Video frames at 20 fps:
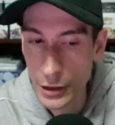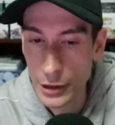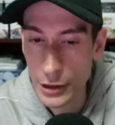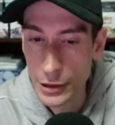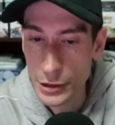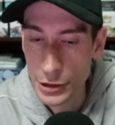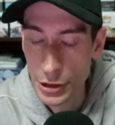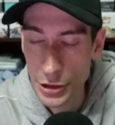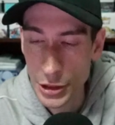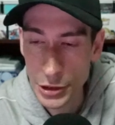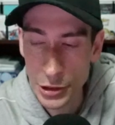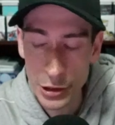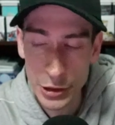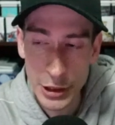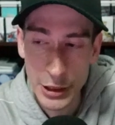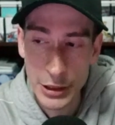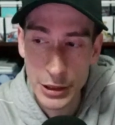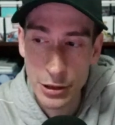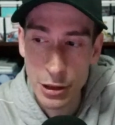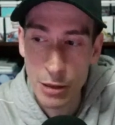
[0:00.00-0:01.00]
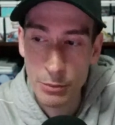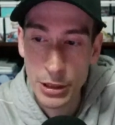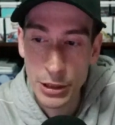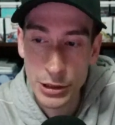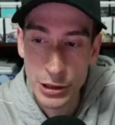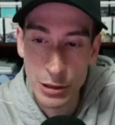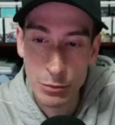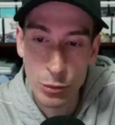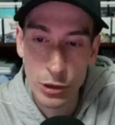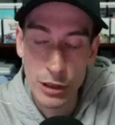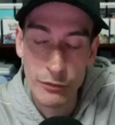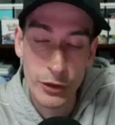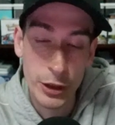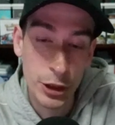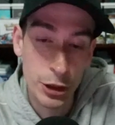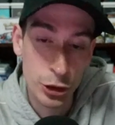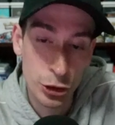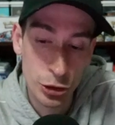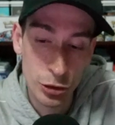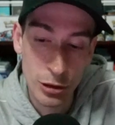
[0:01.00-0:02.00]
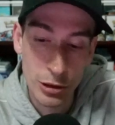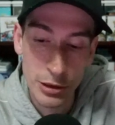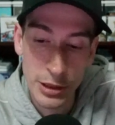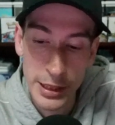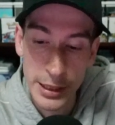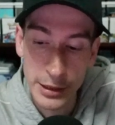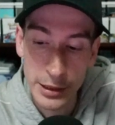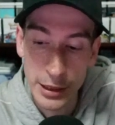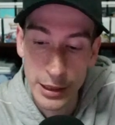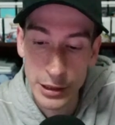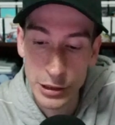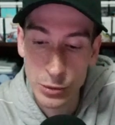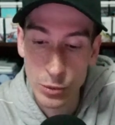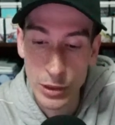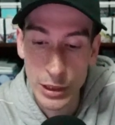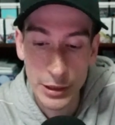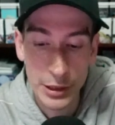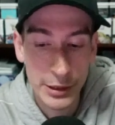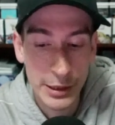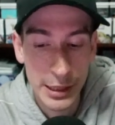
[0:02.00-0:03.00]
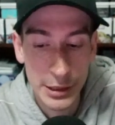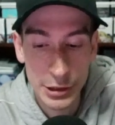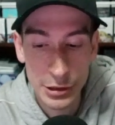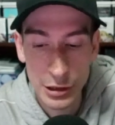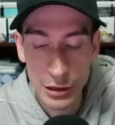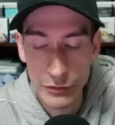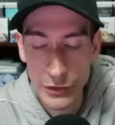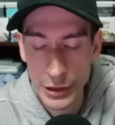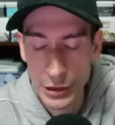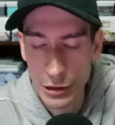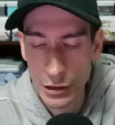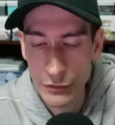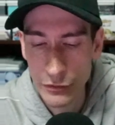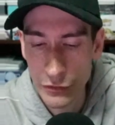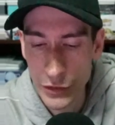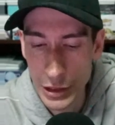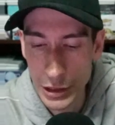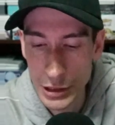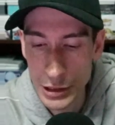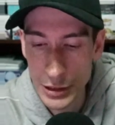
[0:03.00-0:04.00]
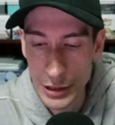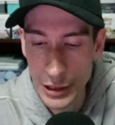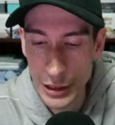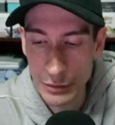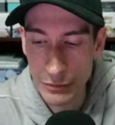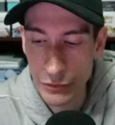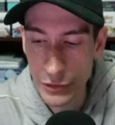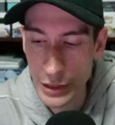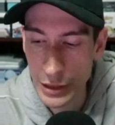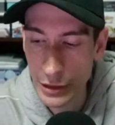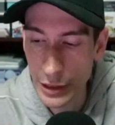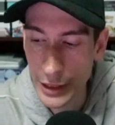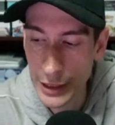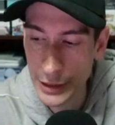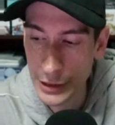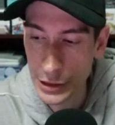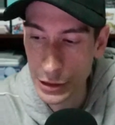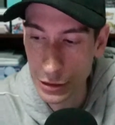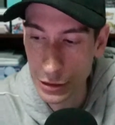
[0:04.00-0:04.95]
So this looks like it's going to be somewhat of a control deck as well. They got stuff like Unfair Stamp for their ace